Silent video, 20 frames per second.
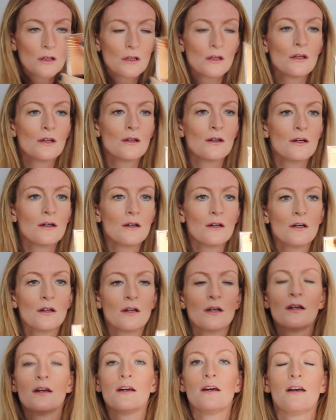
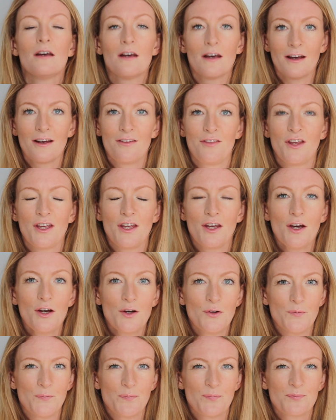and there you
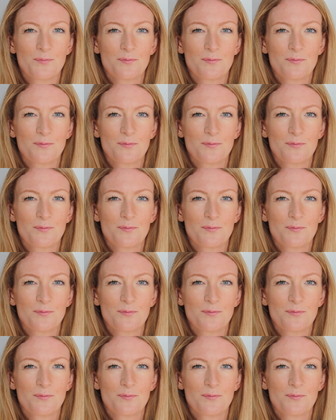go.